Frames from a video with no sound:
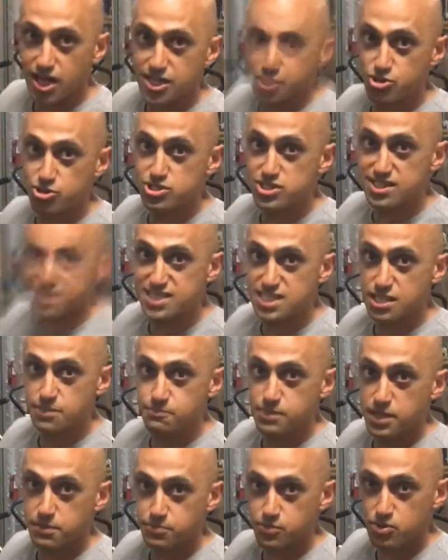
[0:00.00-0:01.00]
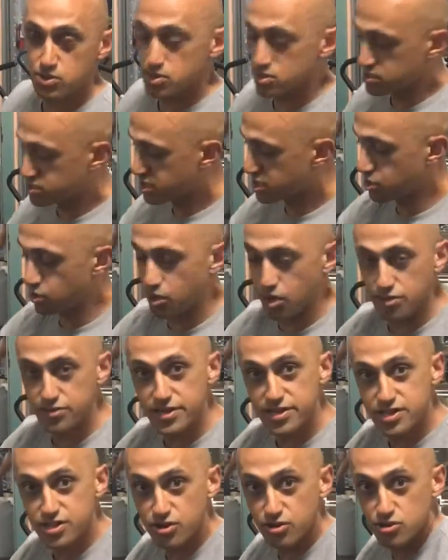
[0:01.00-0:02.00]
usually see people that are on
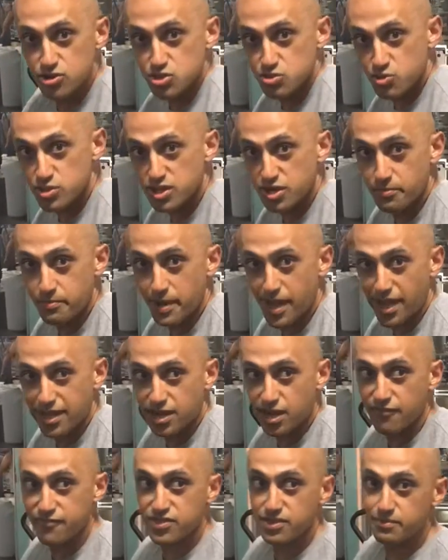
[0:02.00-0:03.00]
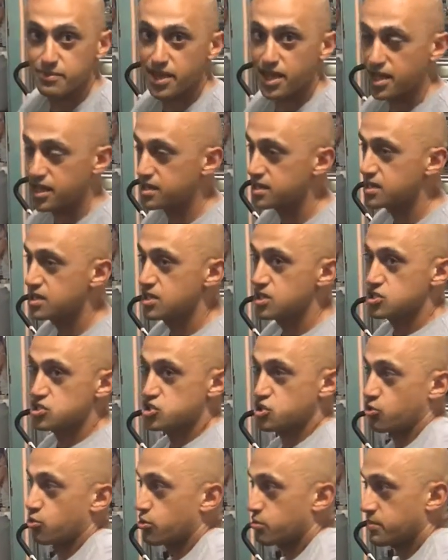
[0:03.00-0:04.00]
their toes with their back off the mat.
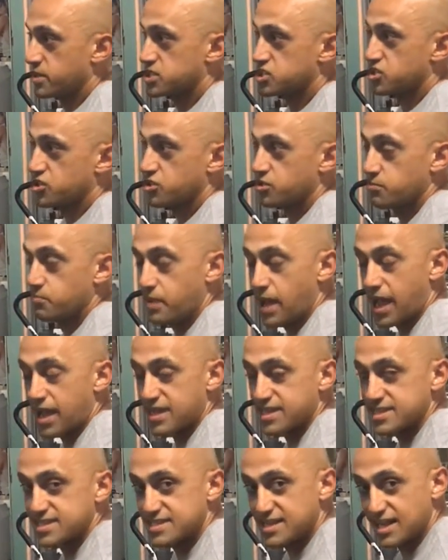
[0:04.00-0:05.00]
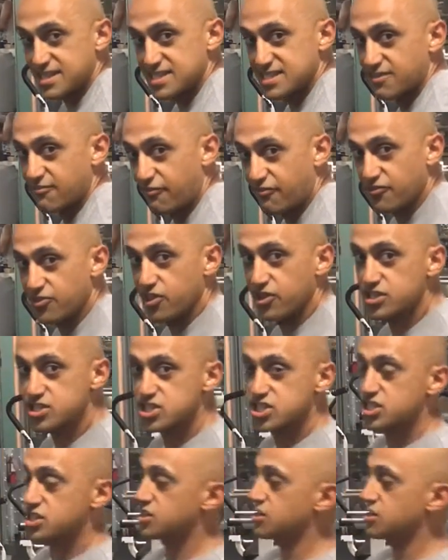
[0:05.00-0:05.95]
So you want to make sure your back is nice and flush